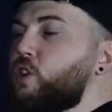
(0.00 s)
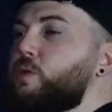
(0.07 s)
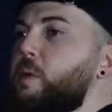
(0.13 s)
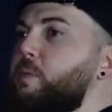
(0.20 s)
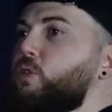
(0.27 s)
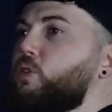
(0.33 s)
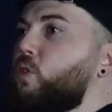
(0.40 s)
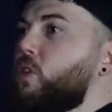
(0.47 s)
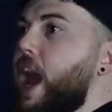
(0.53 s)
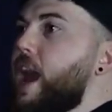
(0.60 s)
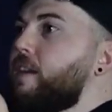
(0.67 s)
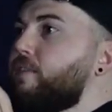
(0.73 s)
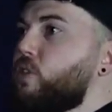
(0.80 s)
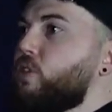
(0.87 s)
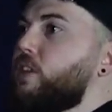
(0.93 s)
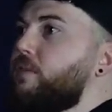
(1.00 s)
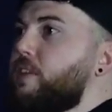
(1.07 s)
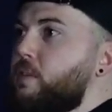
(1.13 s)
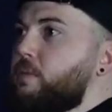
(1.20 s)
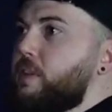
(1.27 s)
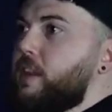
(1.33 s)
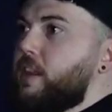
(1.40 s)
most people don't have
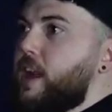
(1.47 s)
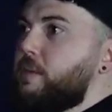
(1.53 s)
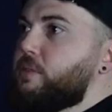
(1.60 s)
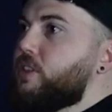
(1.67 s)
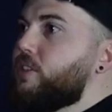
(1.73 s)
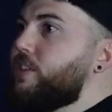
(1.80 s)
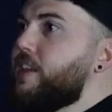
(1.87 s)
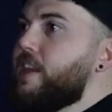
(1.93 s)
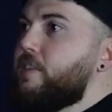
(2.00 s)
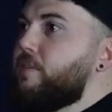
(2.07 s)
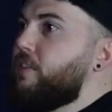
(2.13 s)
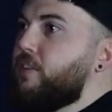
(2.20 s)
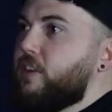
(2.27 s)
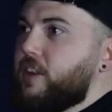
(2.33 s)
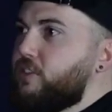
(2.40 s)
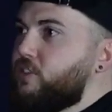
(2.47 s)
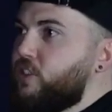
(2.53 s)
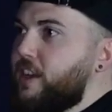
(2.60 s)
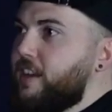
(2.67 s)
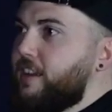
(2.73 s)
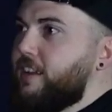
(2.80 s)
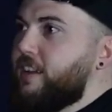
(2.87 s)
good development in their abs because they never
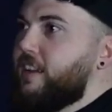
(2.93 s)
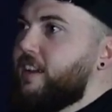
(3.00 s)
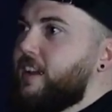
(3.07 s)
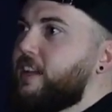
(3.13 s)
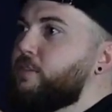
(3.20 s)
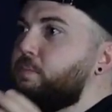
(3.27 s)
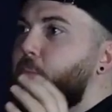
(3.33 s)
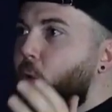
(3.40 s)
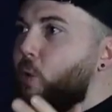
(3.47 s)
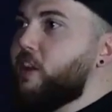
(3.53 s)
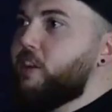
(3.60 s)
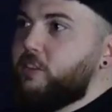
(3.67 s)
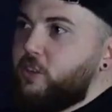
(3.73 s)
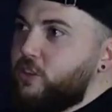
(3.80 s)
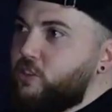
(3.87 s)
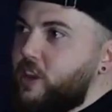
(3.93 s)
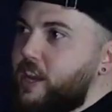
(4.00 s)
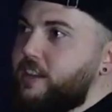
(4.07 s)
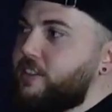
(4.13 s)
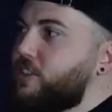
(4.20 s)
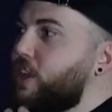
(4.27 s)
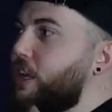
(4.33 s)
fucking train it. Right. It's boring
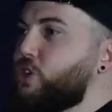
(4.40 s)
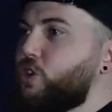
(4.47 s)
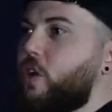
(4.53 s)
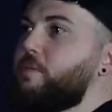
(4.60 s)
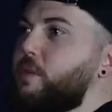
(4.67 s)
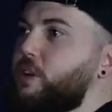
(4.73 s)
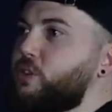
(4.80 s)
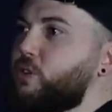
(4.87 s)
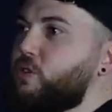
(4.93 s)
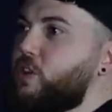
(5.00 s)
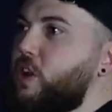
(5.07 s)
to train, it's a short